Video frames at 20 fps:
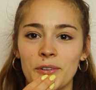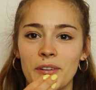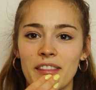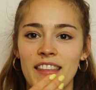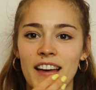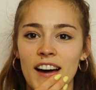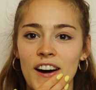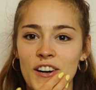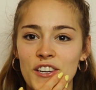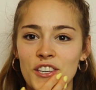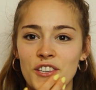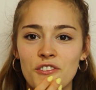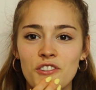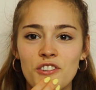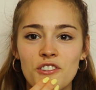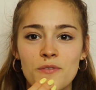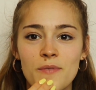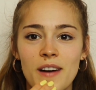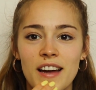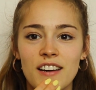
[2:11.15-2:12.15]
without
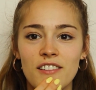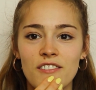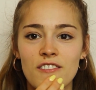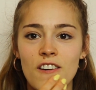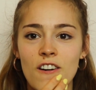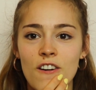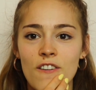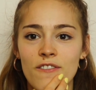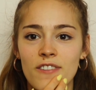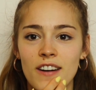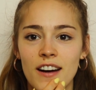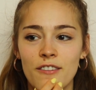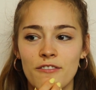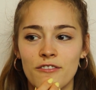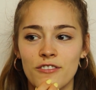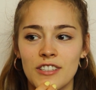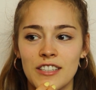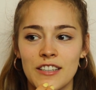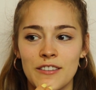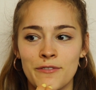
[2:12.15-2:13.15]
YouTube, I don't know if I
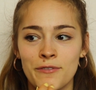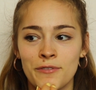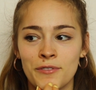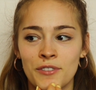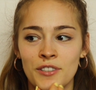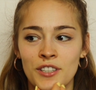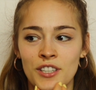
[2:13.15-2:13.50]
would have